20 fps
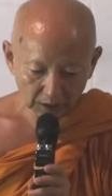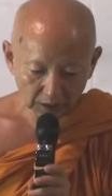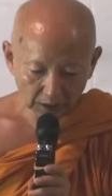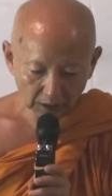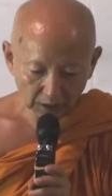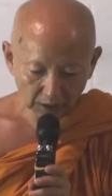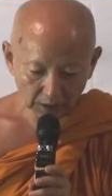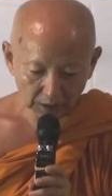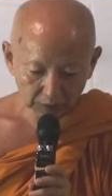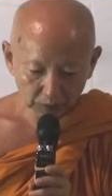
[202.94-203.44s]

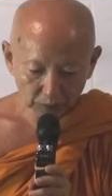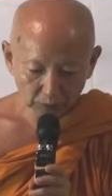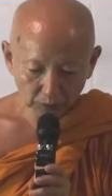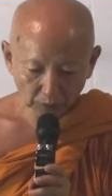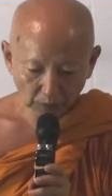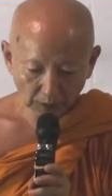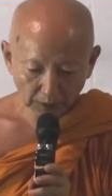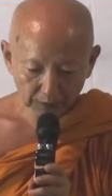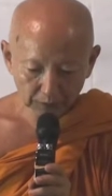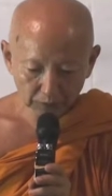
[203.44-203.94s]
uh, to
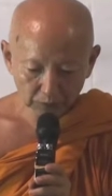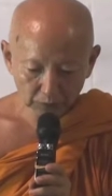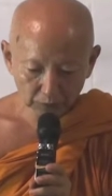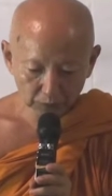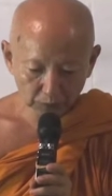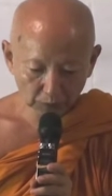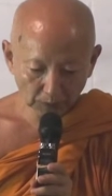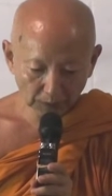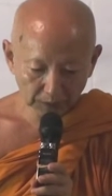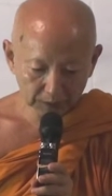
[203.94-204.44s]
one who
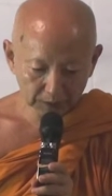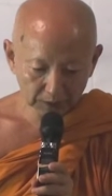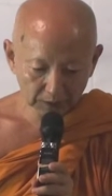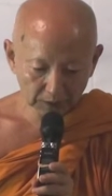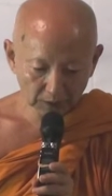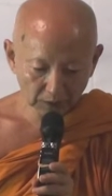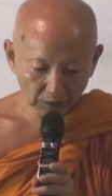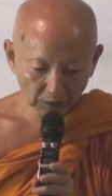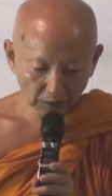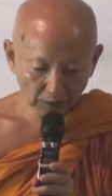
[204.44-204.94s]

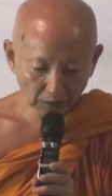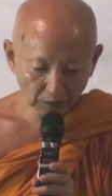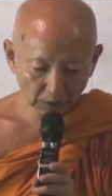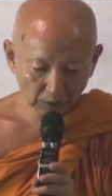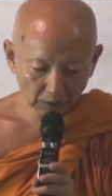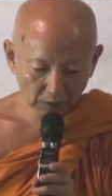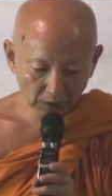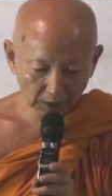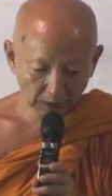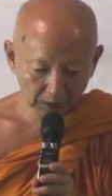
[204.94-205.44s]
sweats,
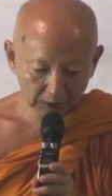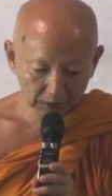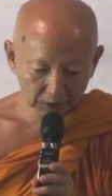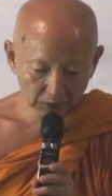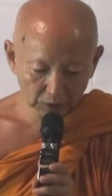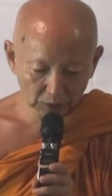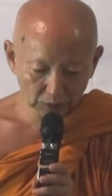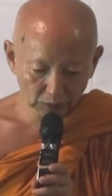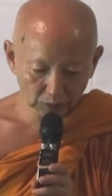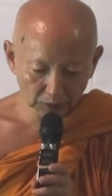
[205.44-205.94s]
or as
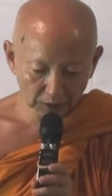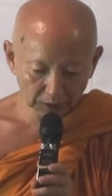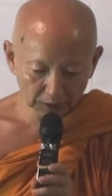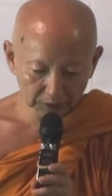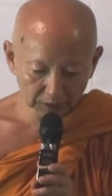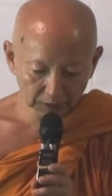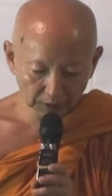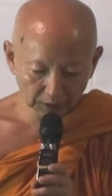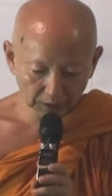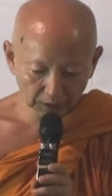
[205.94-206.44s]
a cooling
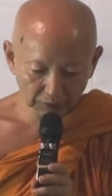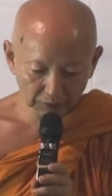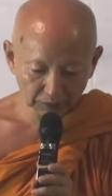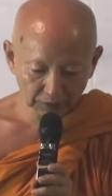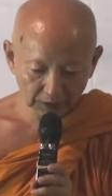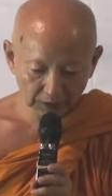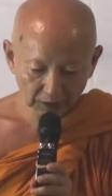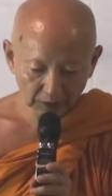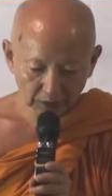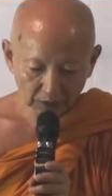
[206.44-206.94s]

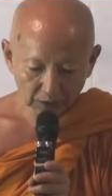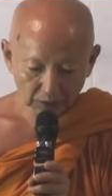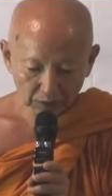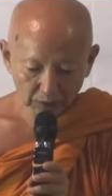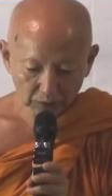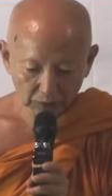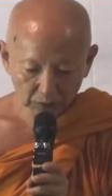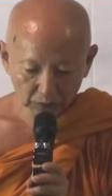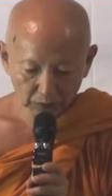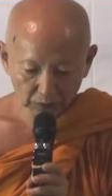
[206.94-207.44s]

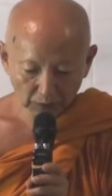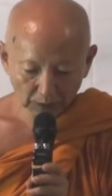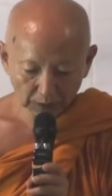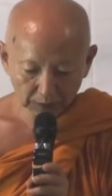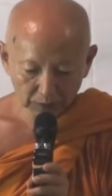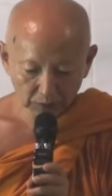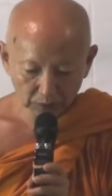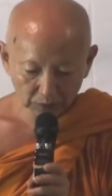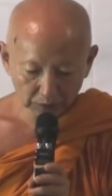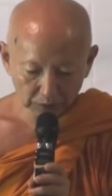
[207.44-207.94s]
draught to
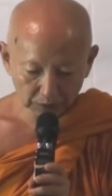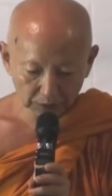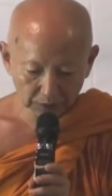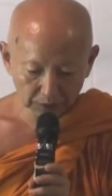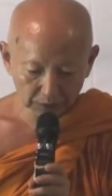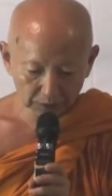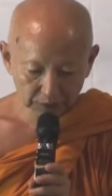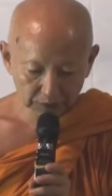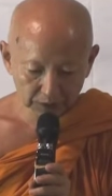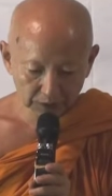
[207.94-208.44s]
one who
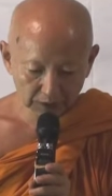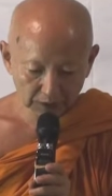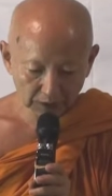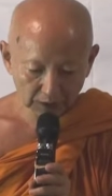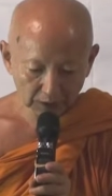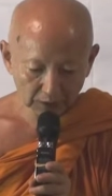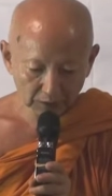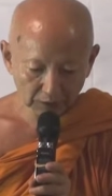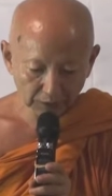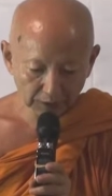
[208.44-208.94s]
thirsts.
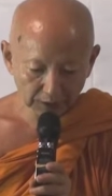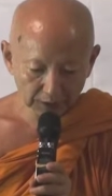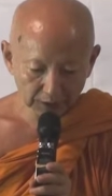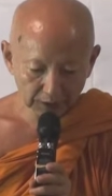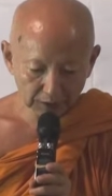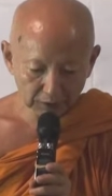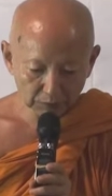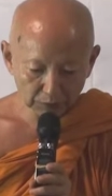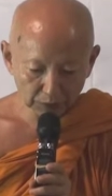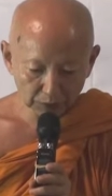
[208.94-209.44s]
Your
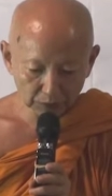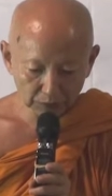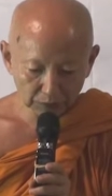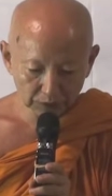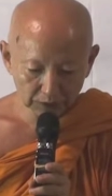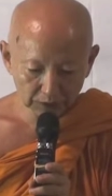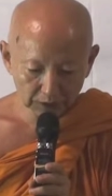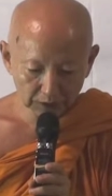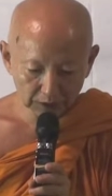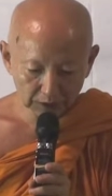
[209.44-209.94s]
radiant
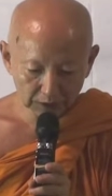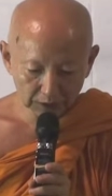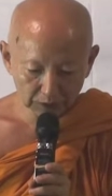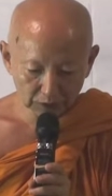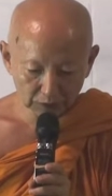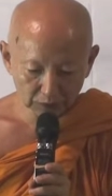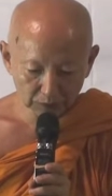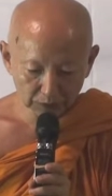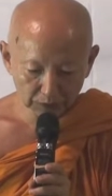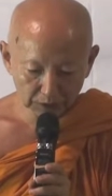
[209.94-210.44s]
beauty is
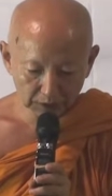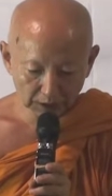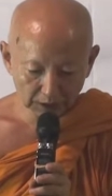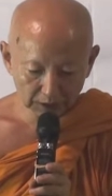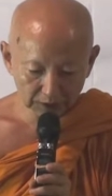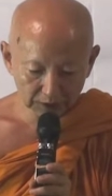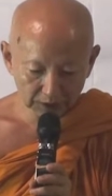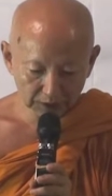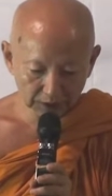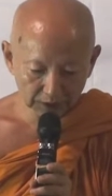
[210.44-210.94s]
to me
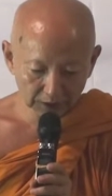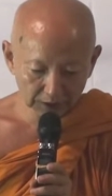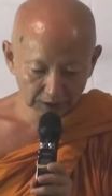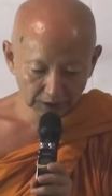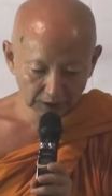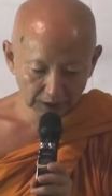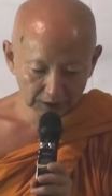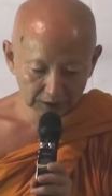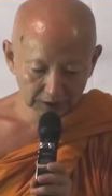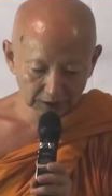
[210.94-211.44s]
as
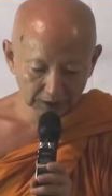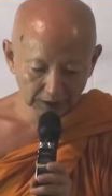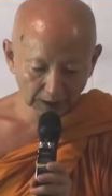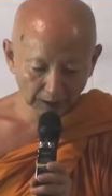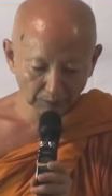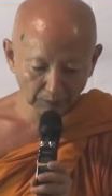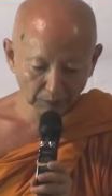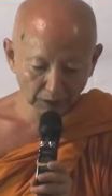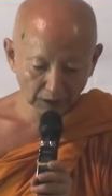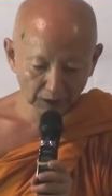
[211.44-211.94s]
dear as the
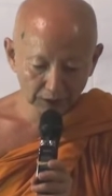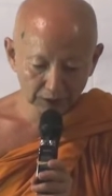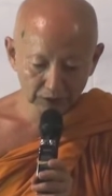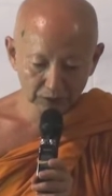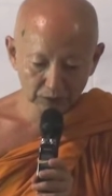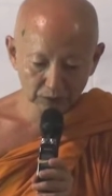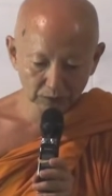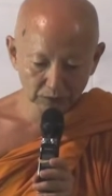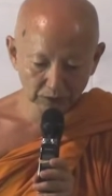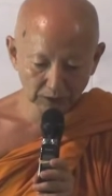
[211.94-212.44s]
Dhamma
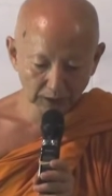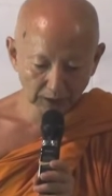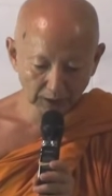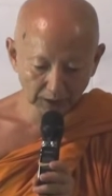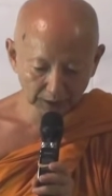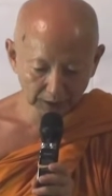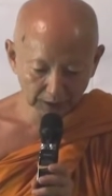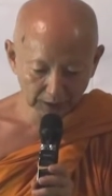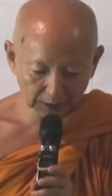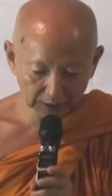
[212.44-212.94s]
is to the
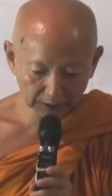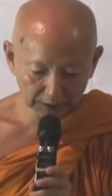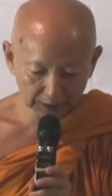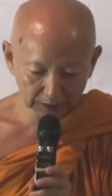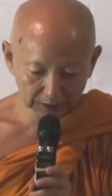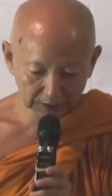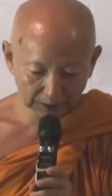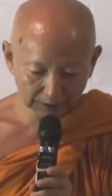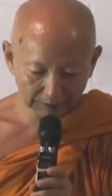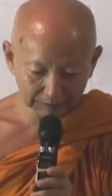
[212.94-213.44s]
Arahants.